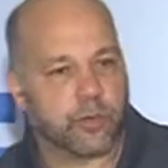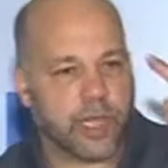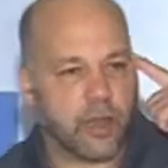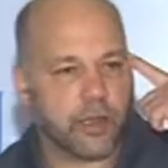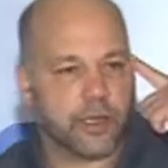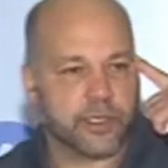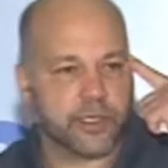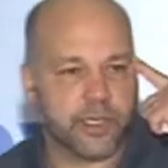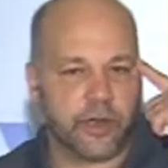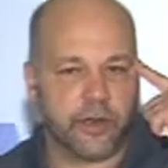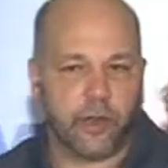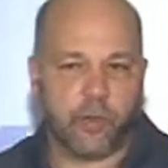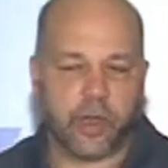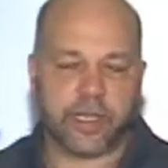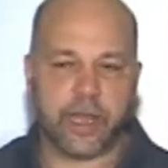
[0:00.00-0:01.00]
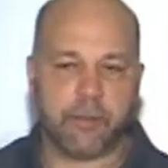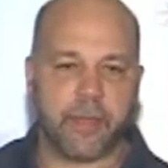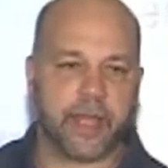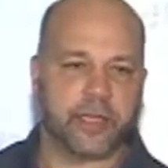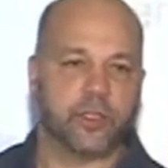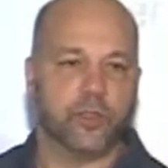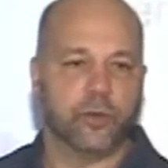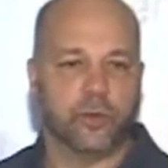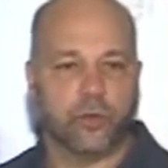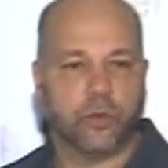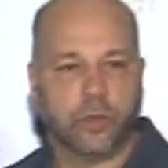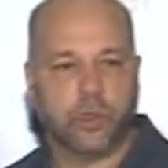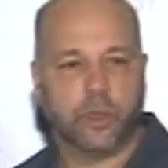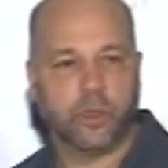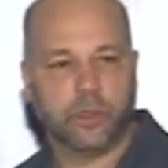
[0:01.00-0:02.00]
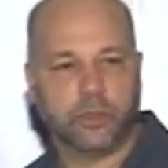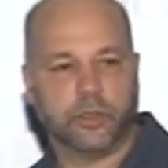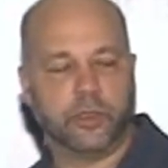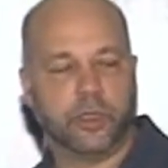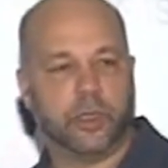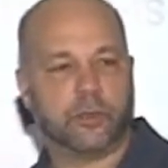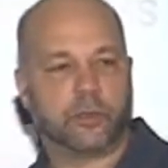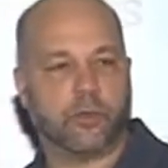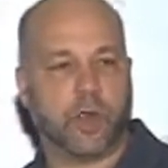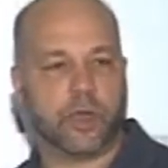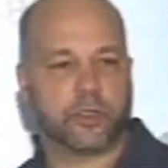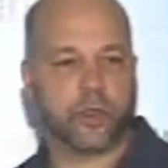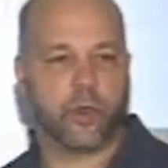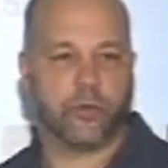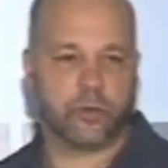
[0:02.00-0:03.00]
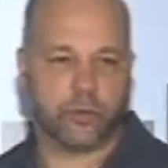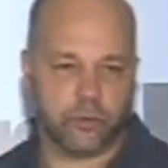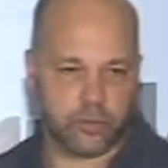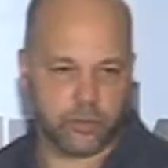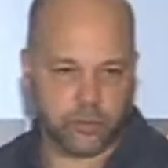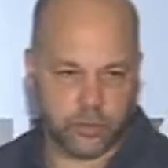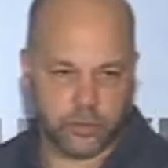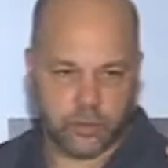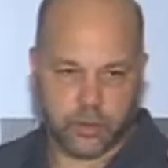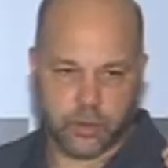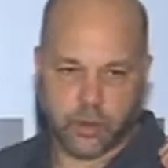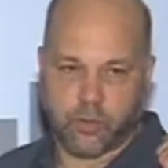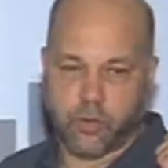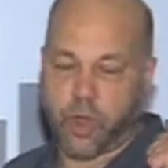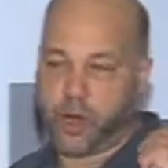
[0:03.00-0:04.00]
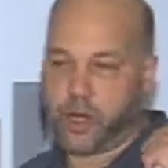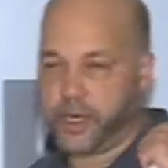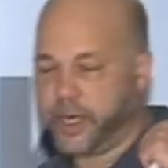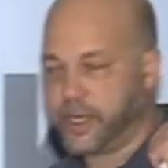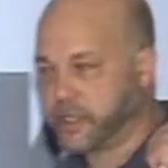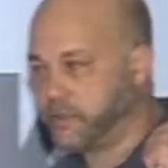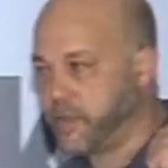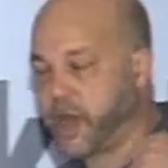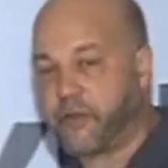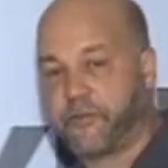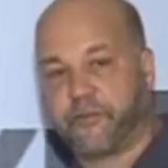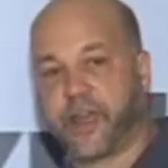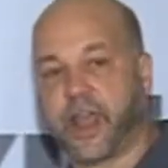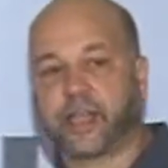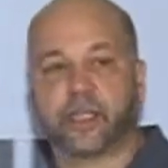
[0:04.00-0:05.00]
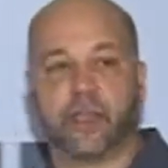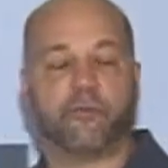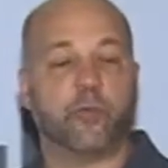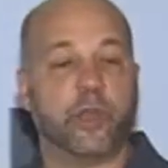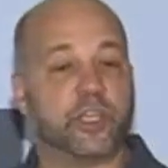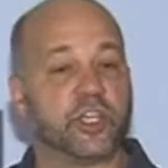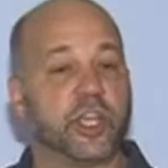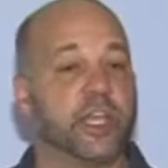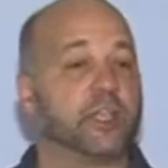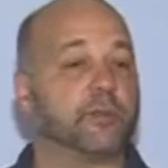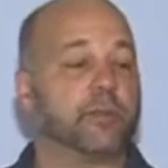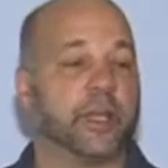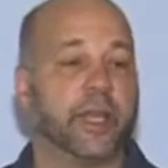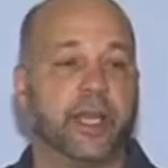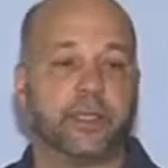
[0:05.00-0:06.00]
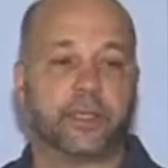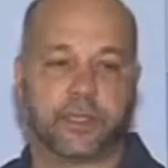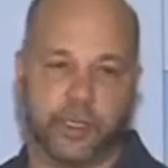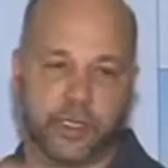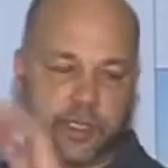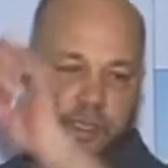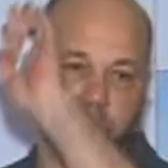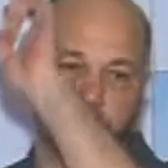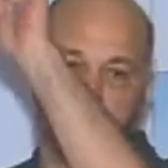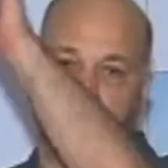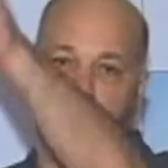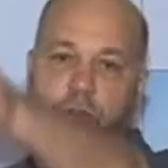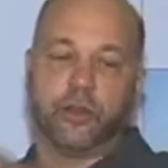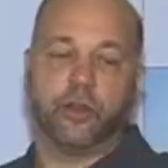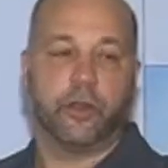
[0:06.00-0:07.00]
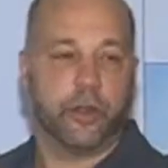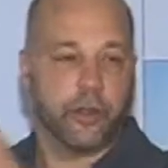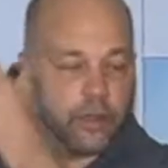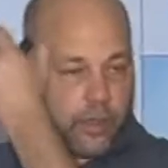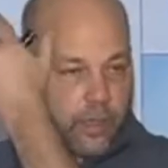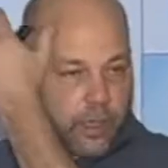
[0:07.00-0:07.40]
without considering what that might do to our tonal quality. As a matter of fact, if we change plates, this is something you'll learn